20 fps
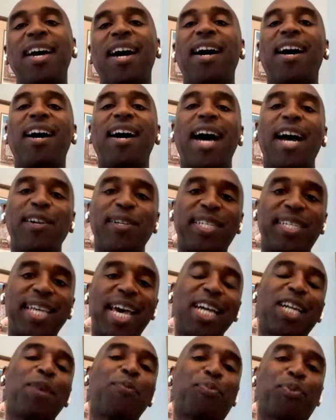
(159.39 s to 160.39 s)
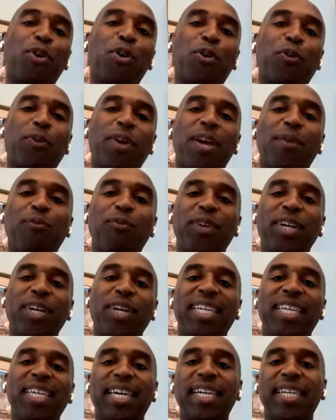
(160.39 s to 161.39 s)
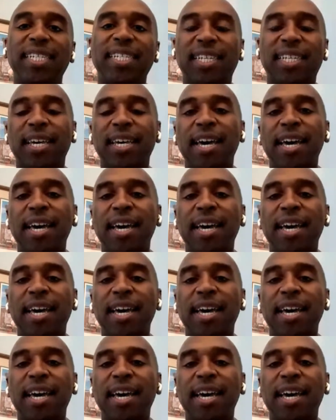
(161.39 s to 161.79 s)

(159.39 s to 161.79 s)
Our second program really is